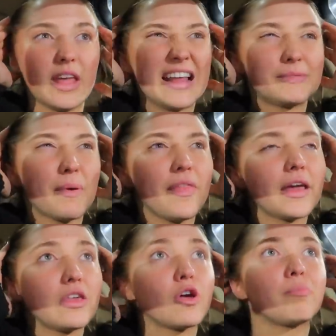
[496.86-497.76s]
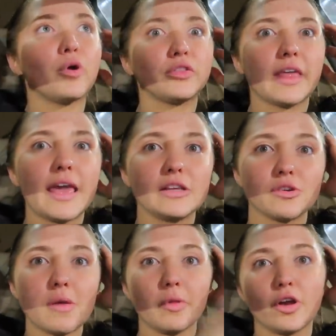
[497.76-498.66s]
it's been like either birthdays
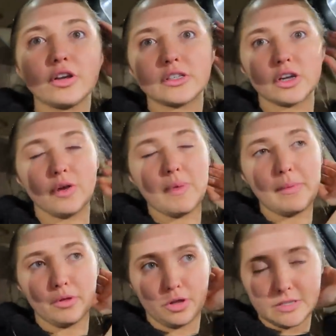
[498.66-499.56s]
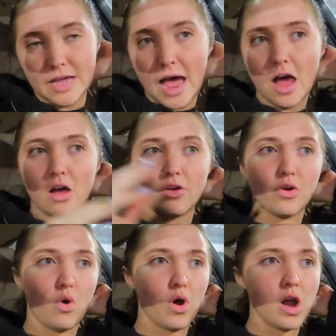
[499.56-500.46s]
or people are people are in
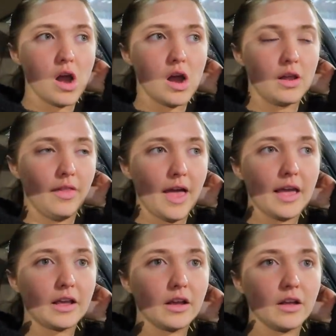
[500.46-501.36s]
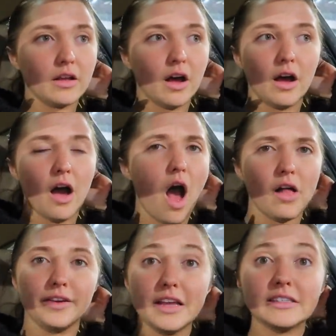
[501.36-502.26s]
town or like uh,
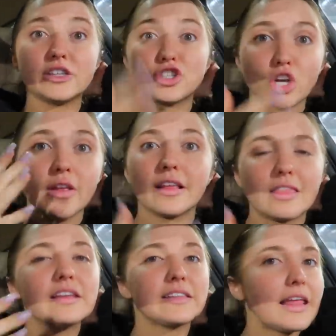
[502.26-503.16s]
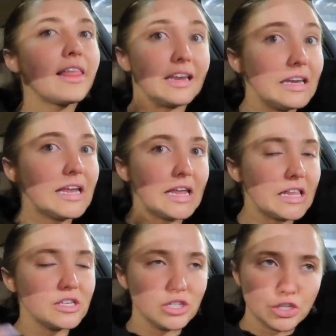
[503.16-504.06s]
holidays, like certain like things that I like
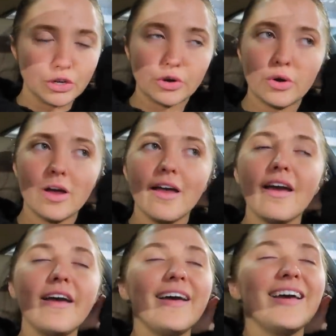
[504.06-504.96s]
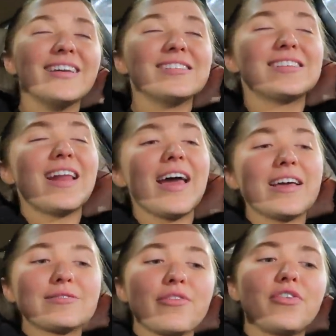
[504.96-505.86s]
needed to do.
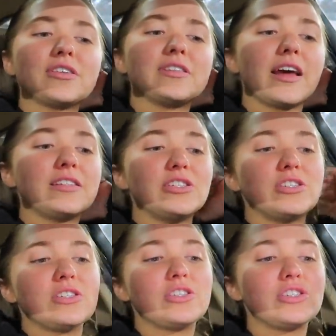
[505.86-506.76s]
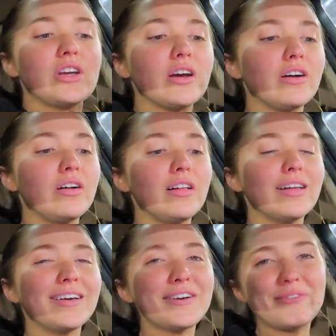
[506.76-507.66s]
Tonight is my first night to just chill.
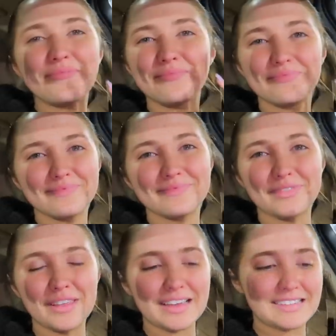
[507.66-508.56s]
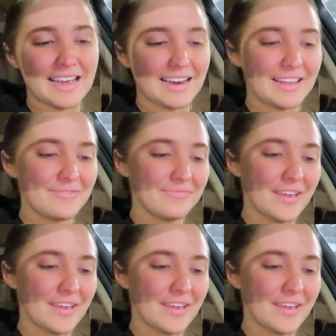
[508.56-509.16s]
Really excited.